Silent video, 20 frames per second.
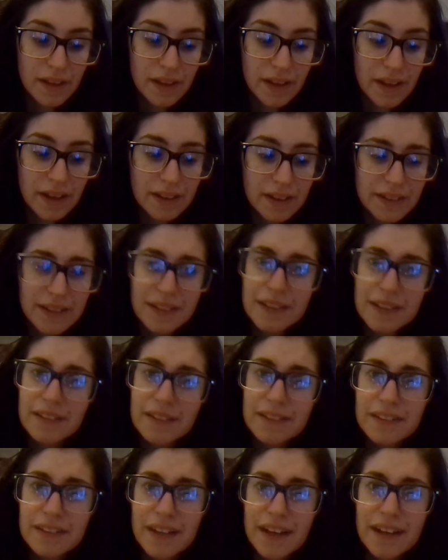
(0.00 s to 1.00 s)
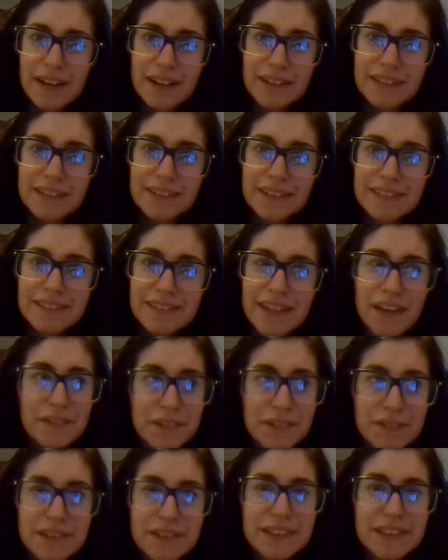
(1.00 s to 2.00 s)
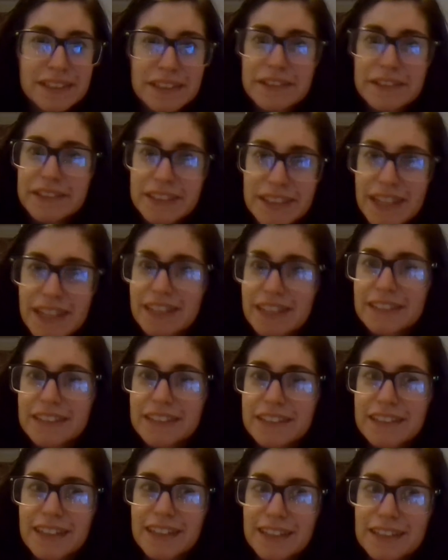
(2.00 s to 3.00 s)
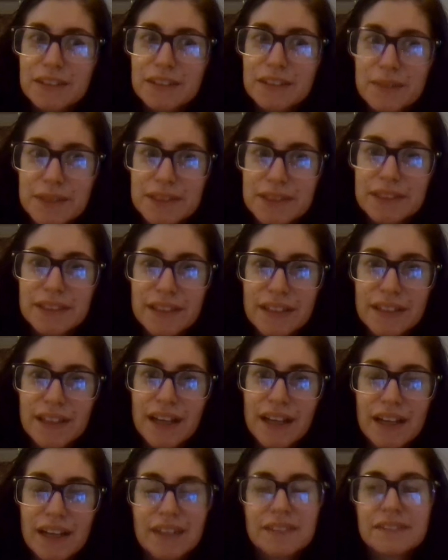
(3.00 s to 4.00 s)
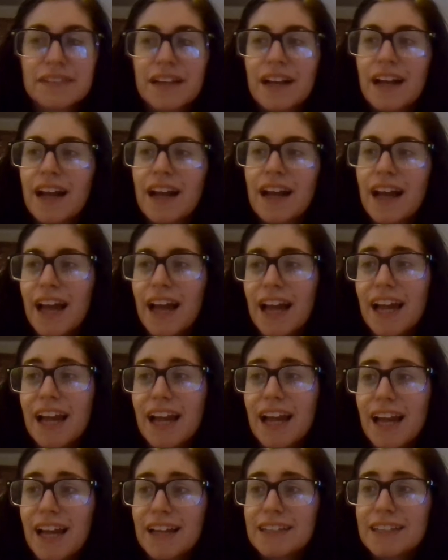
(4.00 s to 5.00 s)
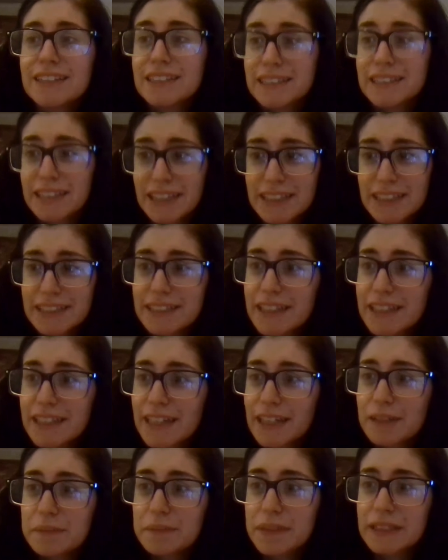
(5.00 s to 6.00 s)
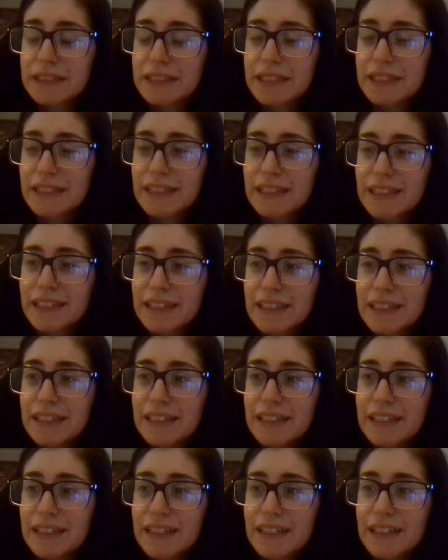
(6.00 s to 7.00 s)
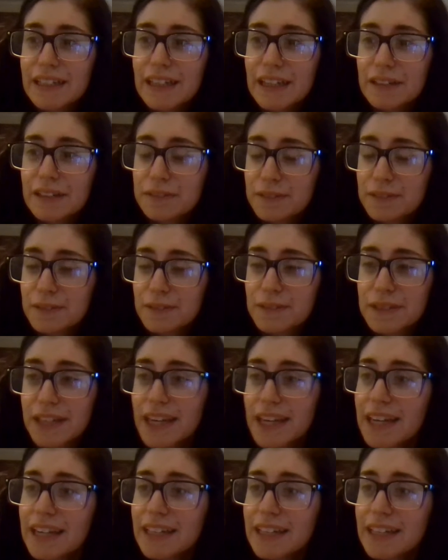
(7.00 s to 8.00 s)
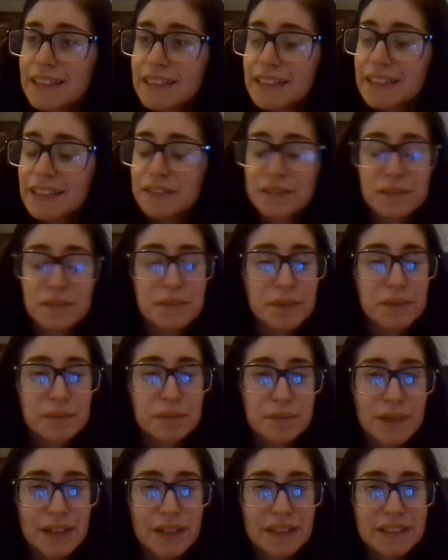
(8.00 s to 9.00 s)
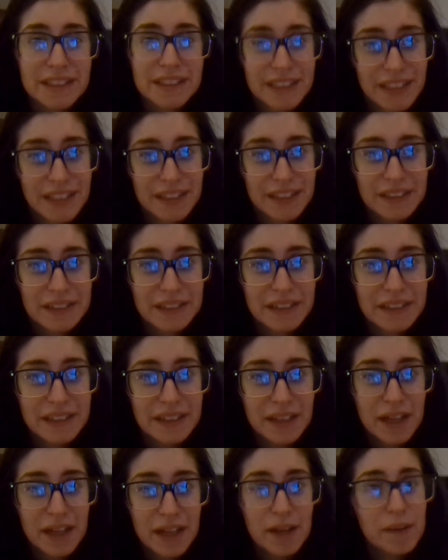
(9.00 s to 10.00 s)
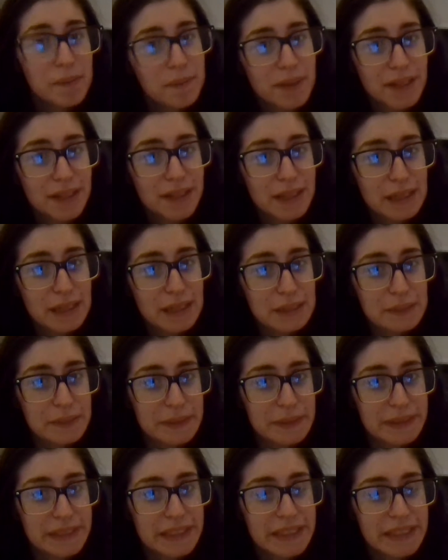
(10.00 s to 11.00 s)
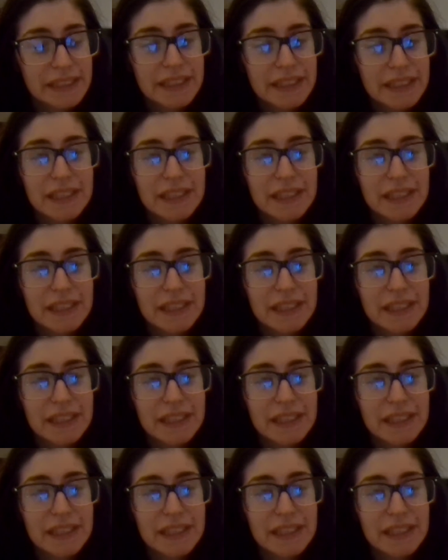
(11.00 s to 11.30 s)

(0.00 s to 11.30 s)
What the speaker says: And yeah, everyone needs to go to Texas at least once in their life. It does take basically a full day to get from one part to the other, but I think it's worth it.